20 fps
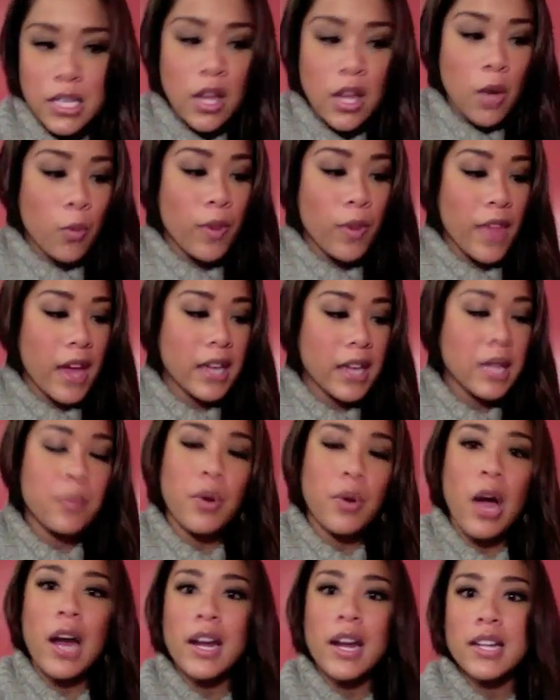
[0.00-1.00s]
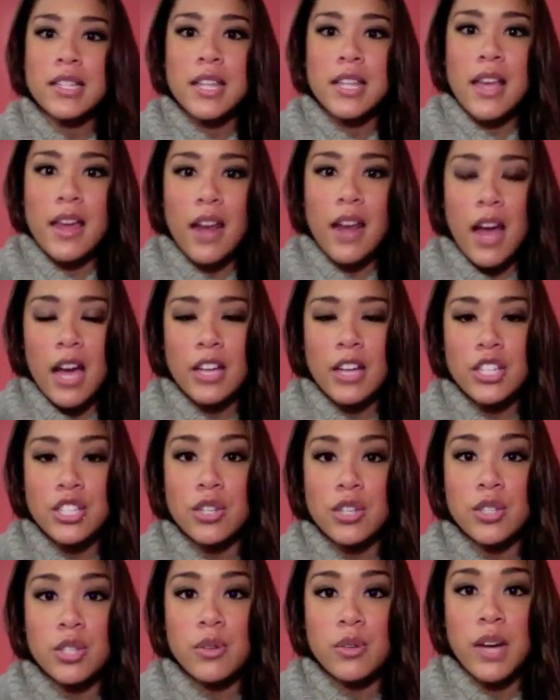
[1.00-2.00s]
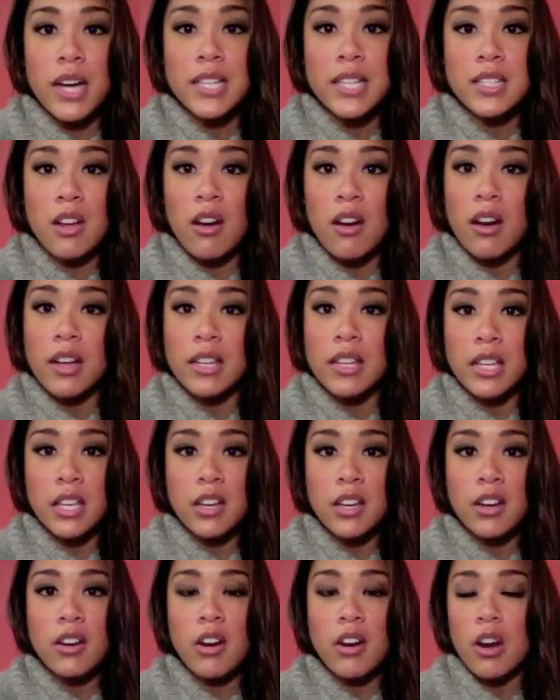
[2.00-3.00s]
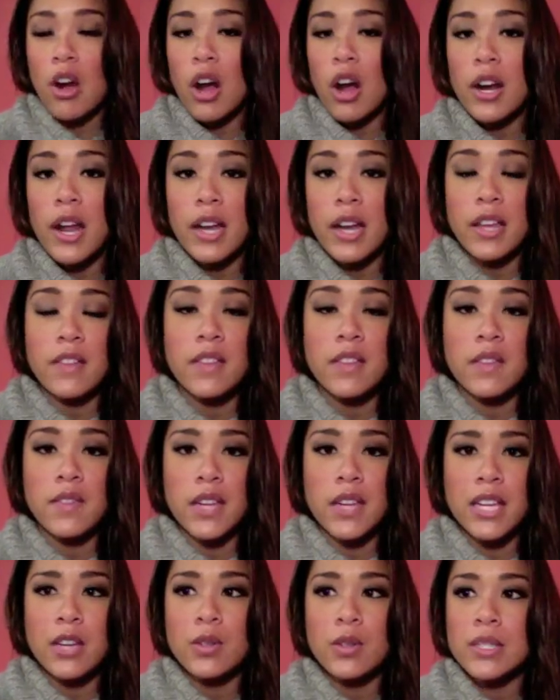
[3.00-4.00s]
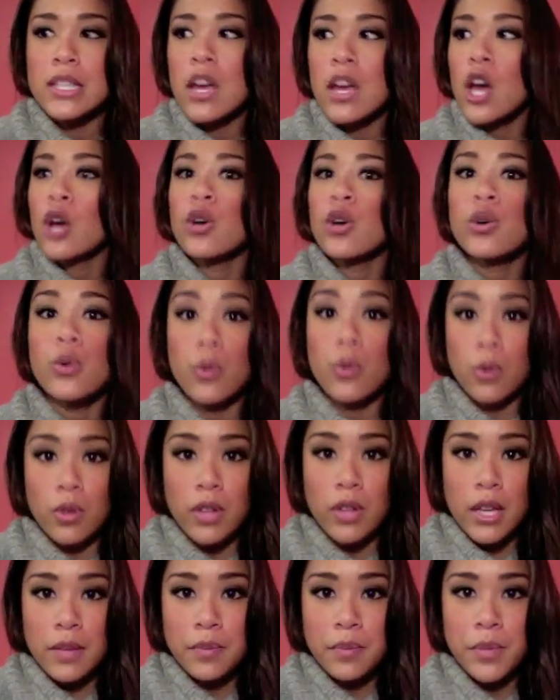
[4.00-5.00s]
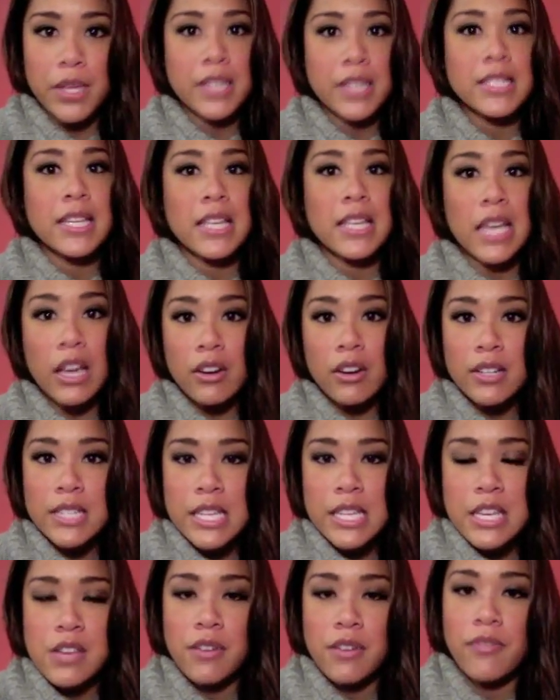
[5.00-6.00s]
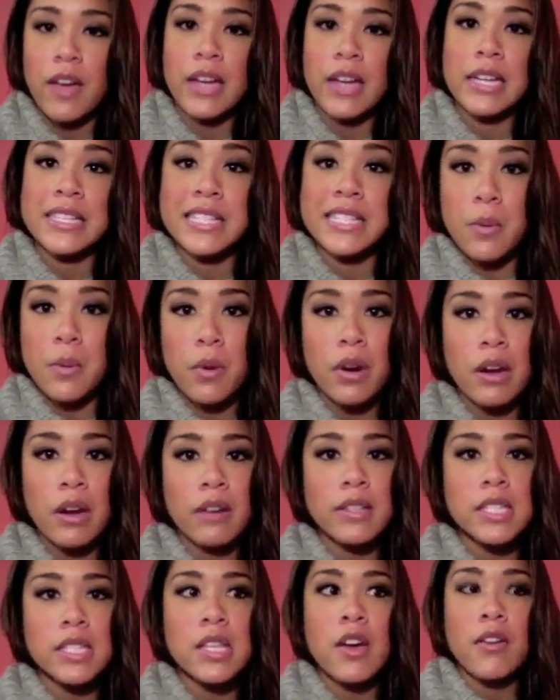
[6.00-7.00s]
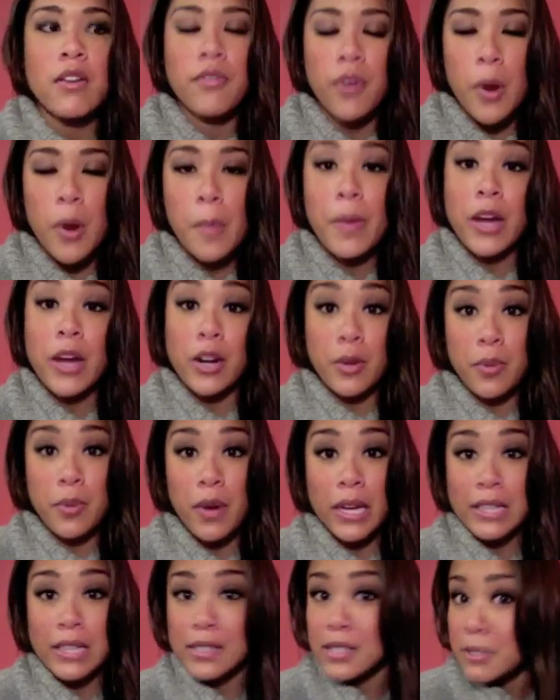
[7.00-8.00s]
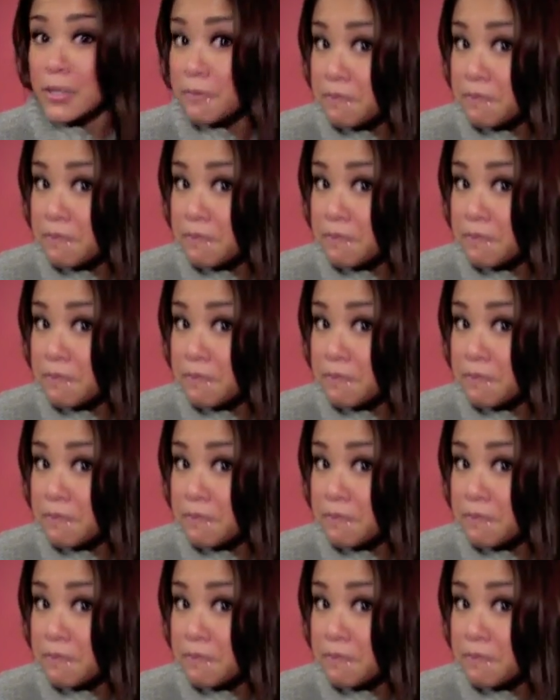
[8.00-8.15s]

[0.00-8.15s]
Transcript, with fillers: With any product that I show you guys on here or on any of the videos, Google it because I guarantee you'll find it somewhere else for a better price.